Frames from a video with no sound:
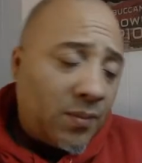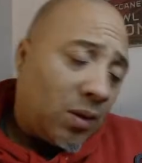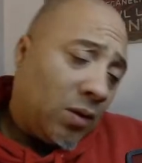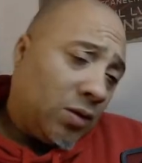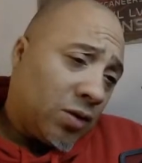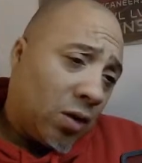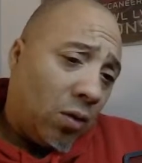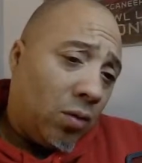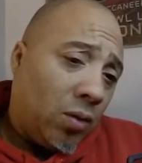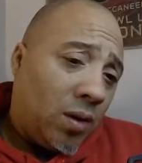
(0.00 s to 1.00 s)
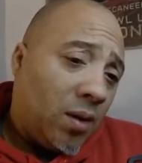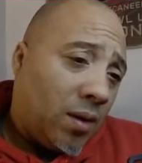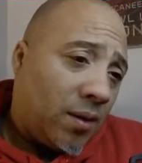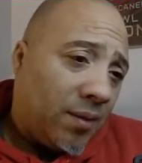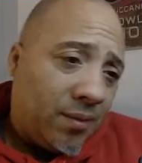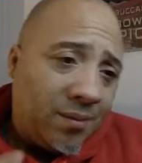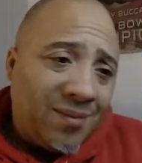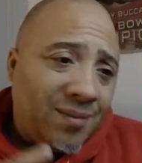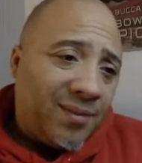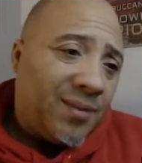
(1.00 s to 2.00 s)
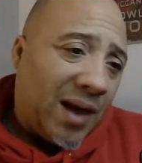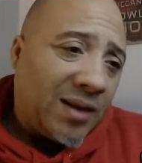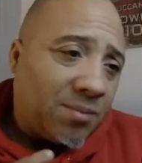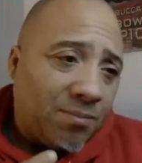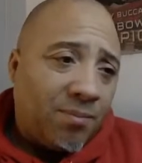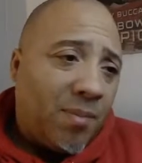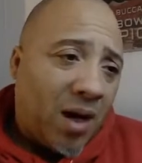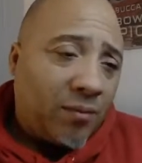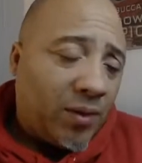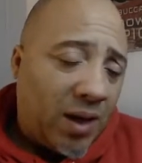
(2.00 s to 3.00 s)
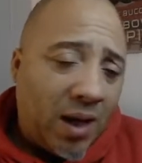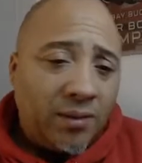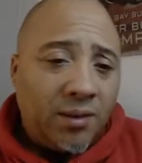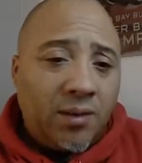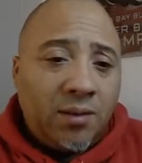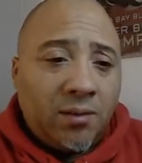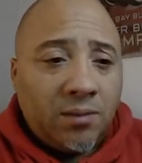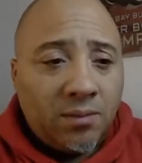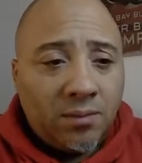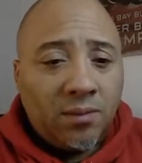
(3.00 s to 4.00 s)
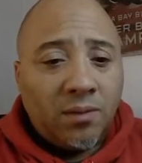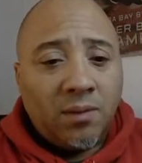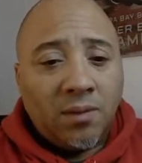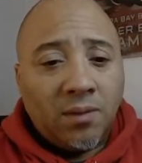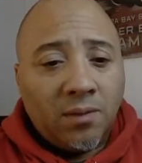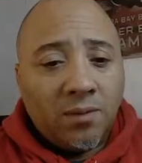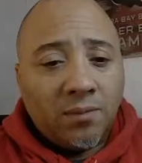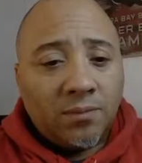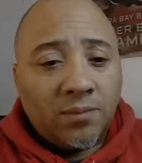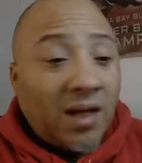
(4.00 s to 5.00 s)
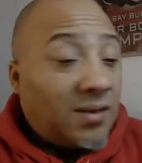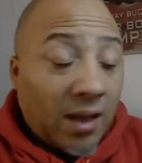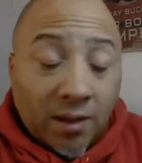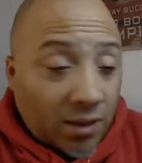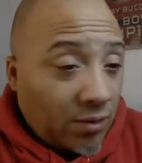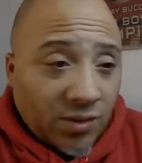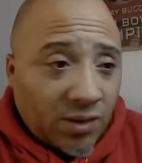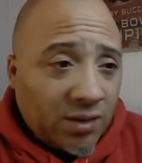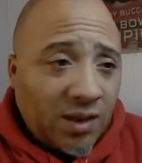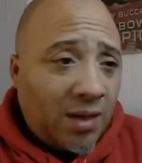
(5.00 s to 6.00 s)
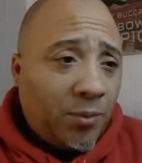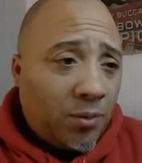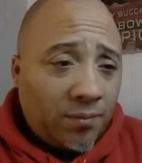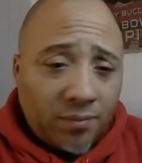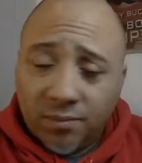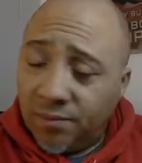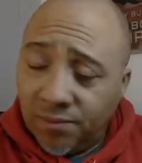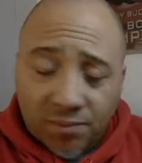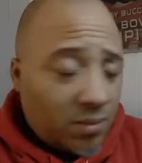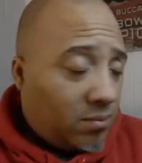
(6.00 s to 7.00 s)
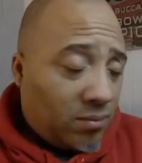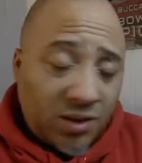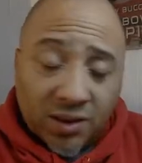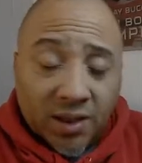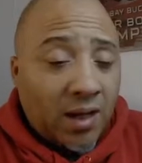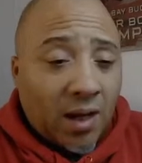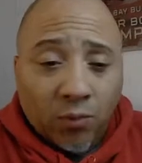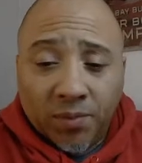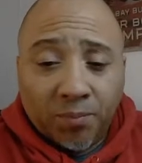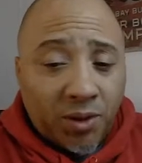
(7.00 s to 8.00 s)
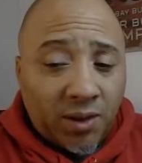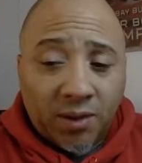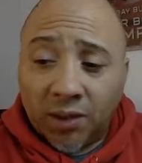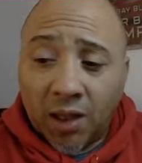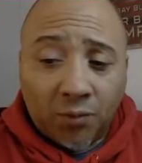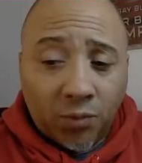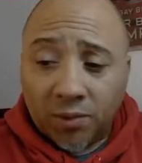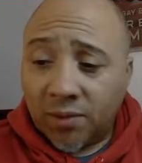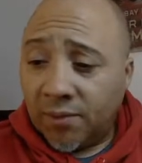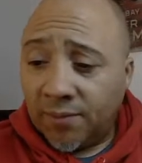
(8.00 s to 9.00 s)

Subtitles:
So that's my reality. That's like, here's an example. Today, I went and put in a lot of work.